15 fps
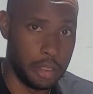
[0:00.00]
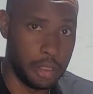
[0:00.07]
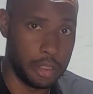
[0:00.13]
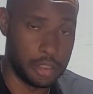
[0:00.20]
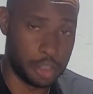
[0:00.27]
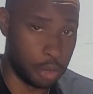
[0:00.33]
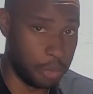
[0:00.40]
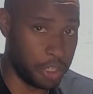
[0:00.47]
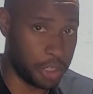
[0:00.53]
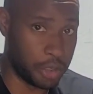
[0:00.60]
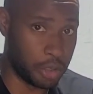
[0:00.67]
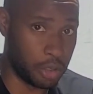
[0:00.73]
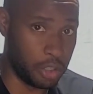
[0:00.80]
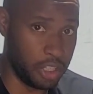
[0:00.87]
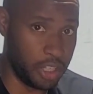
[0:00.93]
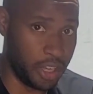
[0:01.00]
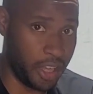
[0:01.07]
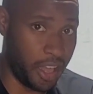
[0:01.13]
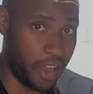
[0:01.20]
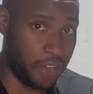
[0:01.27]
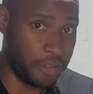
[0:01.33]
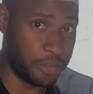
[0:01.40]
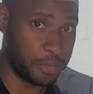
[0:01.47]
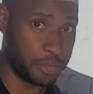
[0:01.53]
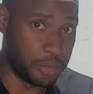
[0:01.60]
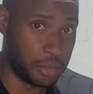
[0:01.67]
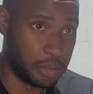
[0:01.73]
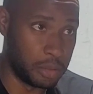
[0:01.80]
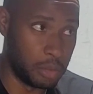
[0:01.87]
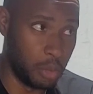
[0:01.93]
Assuming you're only going to have
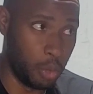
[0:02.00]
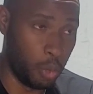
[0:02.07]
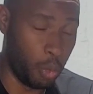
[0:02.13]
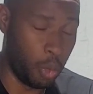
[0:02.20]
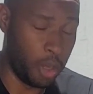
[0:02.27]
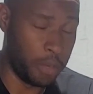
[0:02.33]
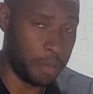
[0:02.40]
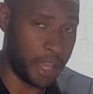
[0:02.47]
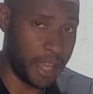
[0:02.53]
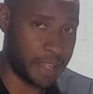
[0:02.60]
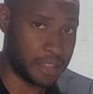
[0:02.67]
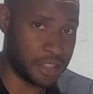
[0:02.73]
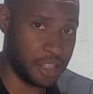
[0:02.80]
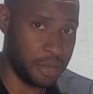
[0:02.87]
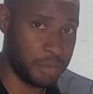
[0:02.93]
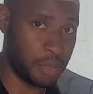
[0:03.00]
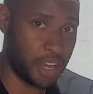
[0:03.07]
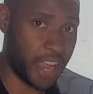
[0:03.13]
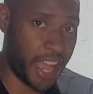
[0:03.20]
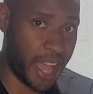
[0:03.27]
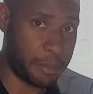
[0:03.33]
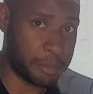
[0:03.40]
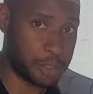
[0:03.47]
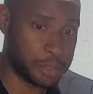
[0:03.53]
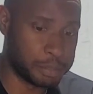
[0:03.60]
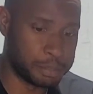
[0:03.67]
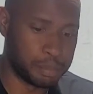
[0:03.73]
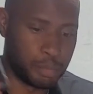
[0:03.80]
one magazine, perhaps.